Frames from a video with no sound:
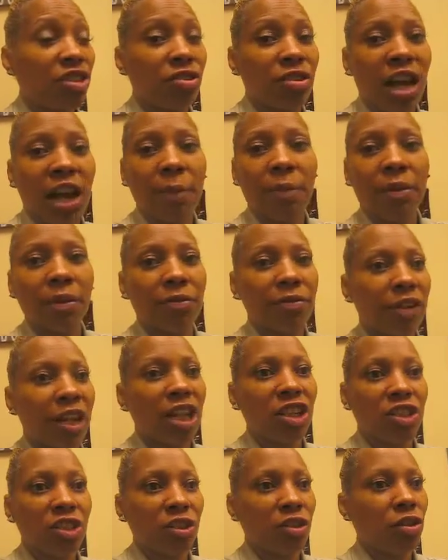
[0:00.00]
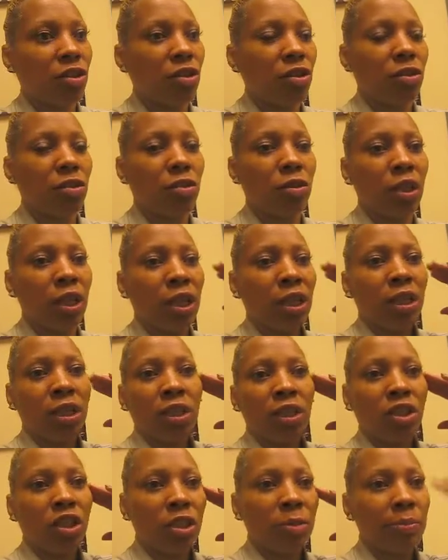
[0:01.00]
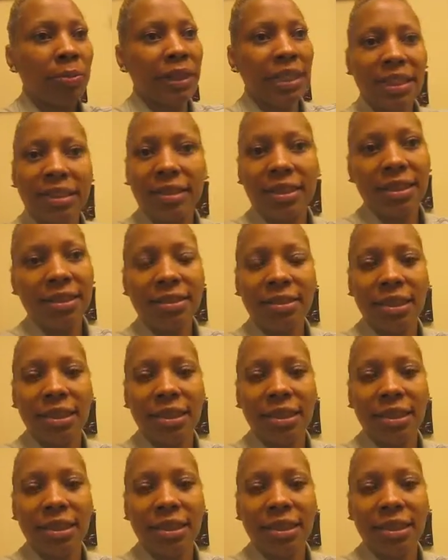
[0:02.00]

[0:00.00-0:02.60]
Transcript: You're not professional. Your business